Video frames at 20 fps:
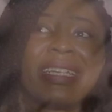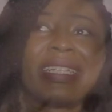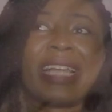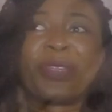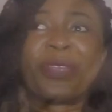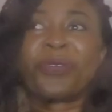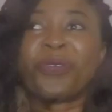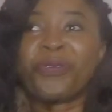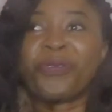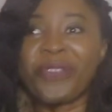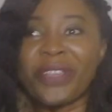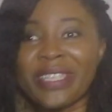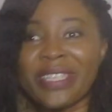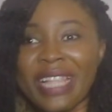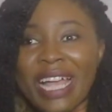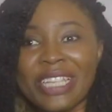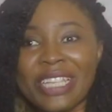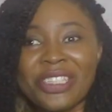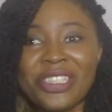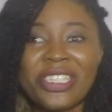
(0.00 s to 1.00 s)
Tato fix
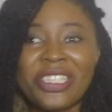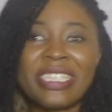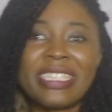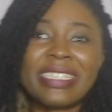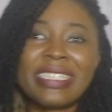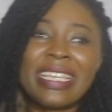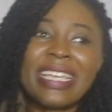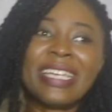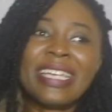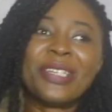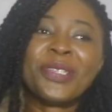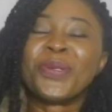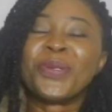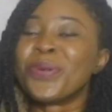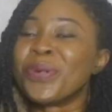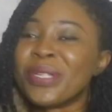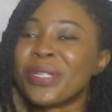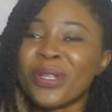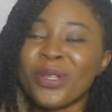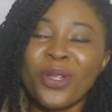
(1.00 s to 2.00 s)
lashes
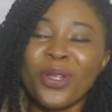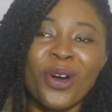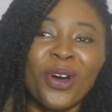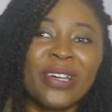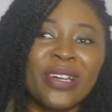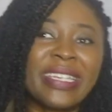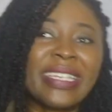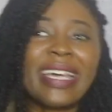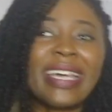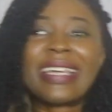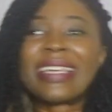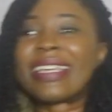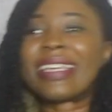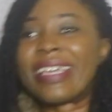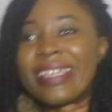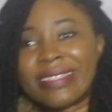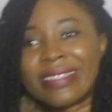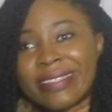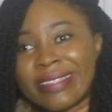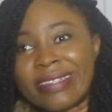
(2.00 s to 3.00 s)
doing a lot,
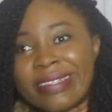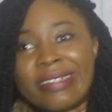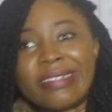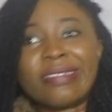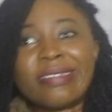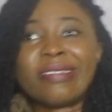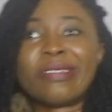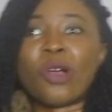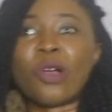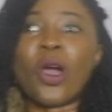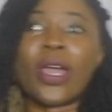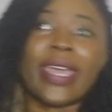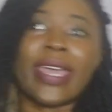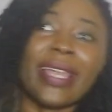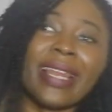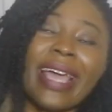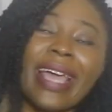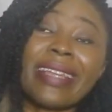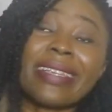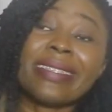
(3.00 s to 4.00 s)
kissing, talking
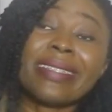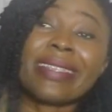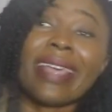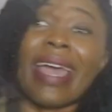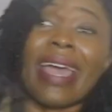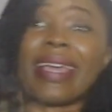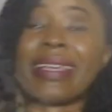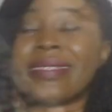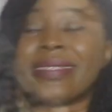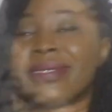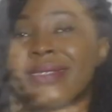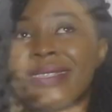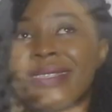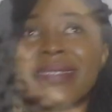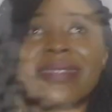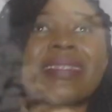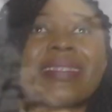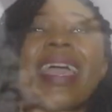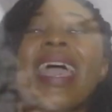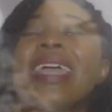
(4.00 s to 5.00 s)
like this guy's
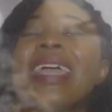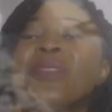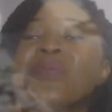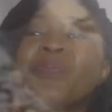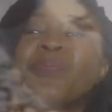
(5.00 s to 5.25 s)
this guy's